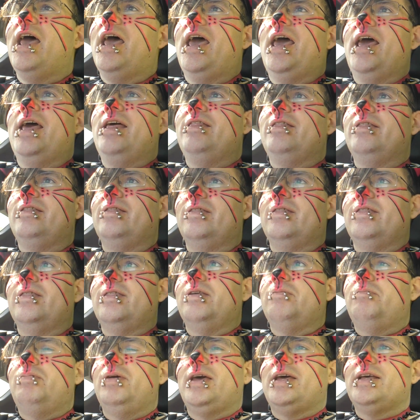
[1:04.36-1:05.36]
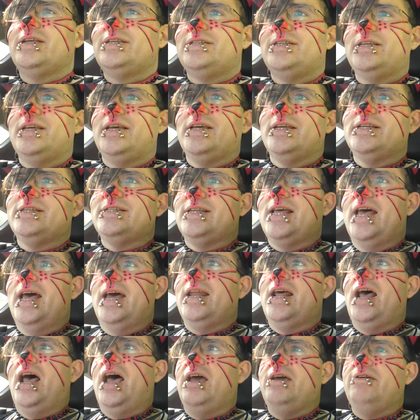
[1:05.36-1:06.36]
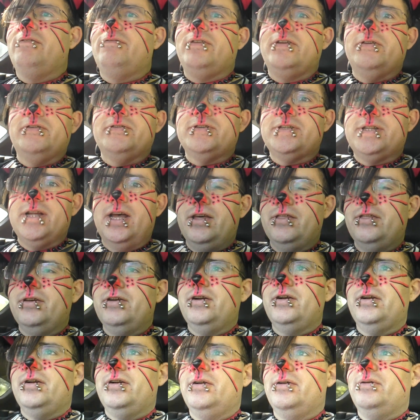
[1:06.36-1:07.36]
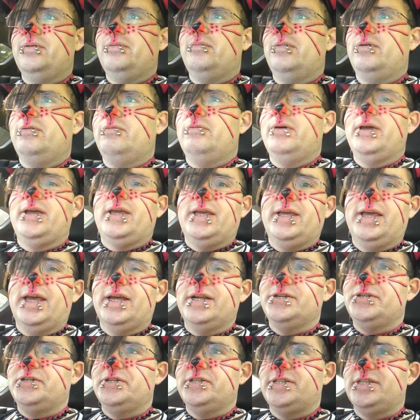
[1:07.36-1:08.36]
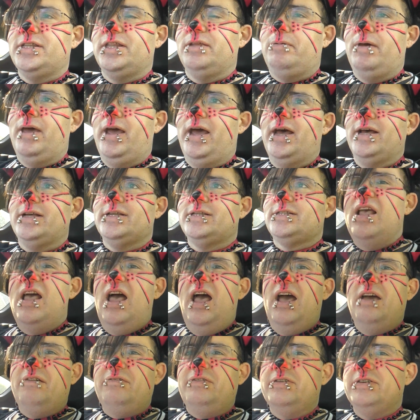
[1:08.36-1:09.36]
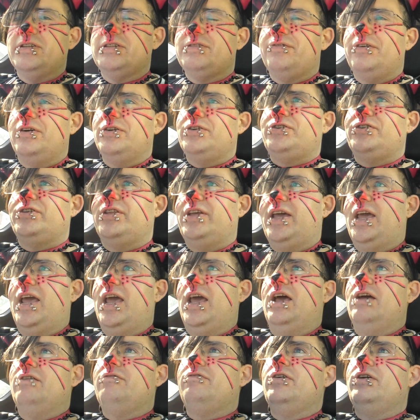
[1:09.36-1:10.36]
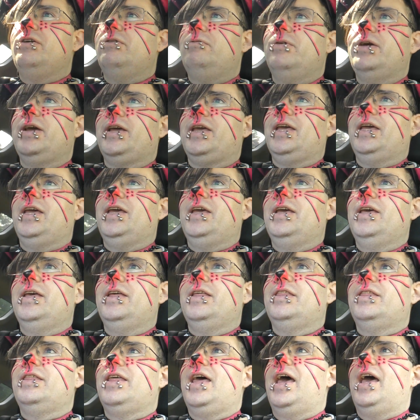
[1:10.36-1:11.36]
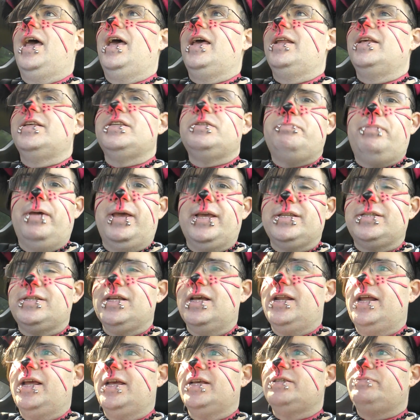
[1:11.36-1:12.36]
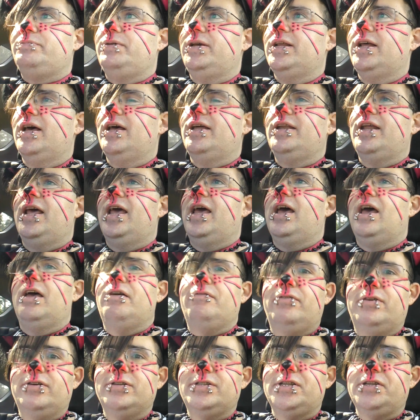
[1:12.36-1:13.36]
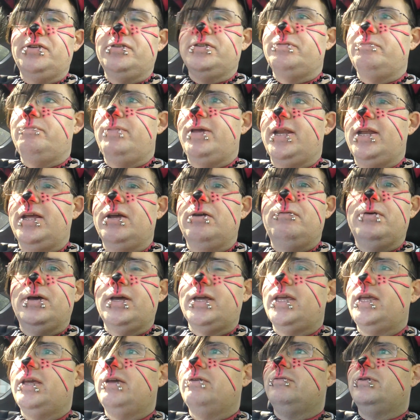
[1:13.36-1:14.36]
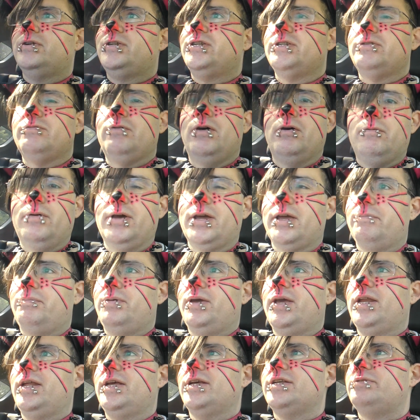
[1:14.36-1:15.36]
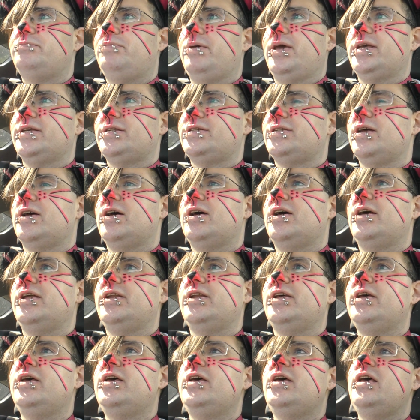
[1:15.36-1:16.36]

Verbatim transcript: And the biggest thing is that I've used other wiki engines in the past. I've used virtually every wiki that is based on ASP.NET. I've also used MediaWiki, which is what Wikipedia is based on.